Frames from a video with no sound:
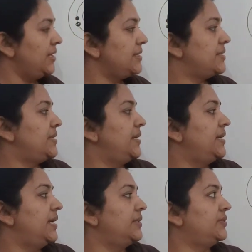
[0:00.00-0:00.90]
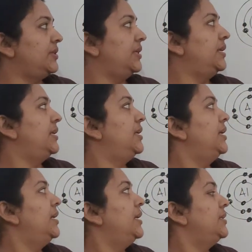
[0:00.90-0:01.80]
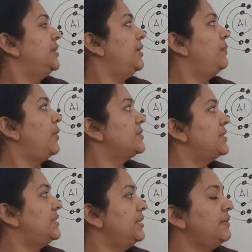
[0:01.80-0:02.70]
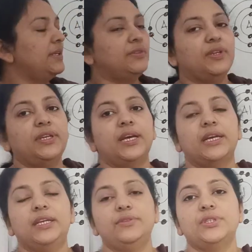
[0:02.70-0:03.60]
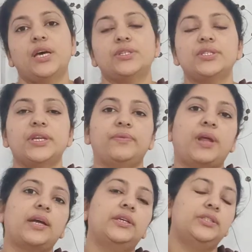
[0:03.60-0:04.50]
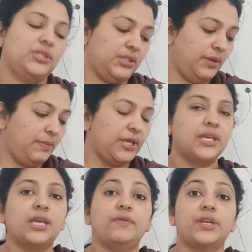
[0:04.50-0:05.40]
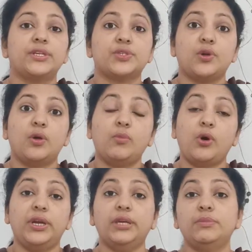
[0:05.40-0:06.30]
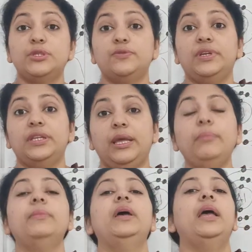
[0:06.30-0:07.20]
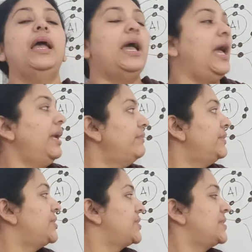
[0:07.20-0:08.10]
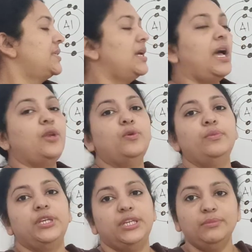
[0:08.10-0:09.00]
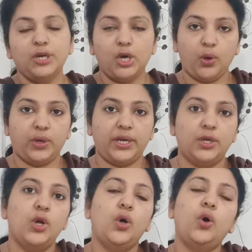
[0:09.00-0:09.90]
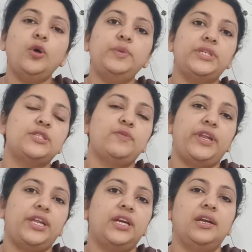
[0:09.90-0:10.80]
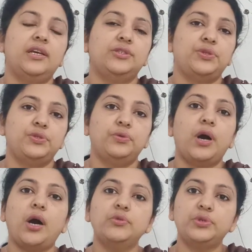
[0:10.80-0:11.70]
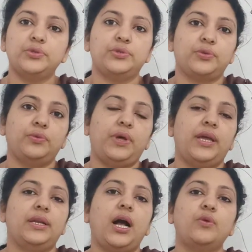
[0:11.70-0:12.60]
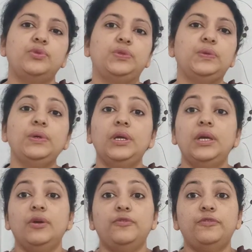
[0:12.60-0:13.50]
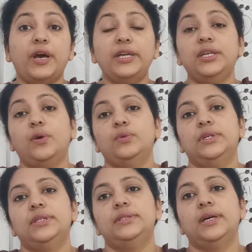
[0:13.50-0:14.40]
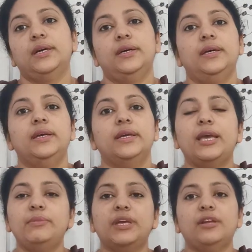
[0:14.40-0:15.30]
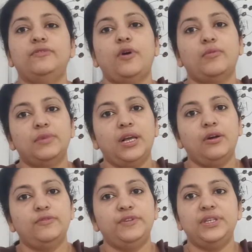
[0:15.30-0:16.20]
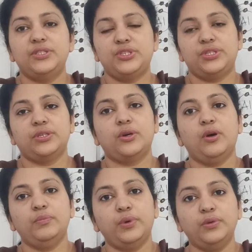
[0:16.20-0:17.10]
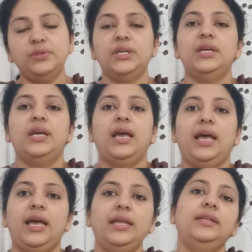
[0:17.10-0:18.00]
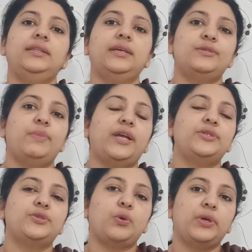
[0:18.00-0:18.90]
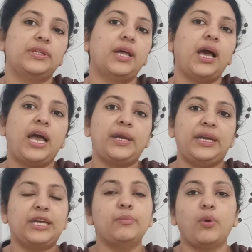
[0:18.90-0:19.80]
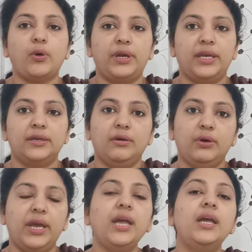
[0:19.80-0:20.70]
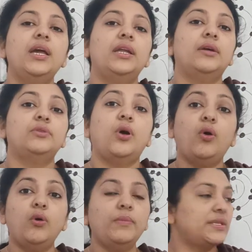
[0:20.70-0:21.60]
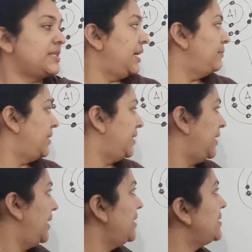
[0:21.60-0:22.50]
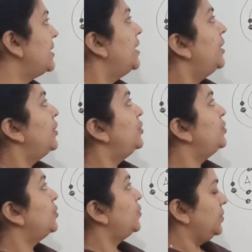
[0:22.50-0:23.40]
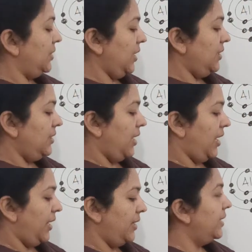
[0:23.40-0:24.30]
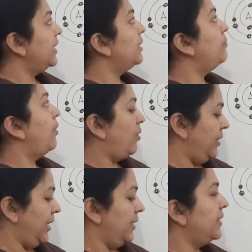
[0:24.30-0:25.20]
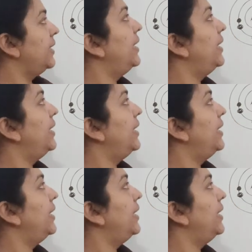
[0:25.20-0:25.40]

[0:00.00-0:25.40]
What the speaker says: AlCl3. 3 positive and 3 negative charges attract each other, making a very strong bonding between them, and which is aluminium chloride. Hope it is very clear to you how to draw and how to find out the chemical formula of each compound, and thus by drawing the ionic bonding. Okay. Now the home assignment is draw the ionic bonding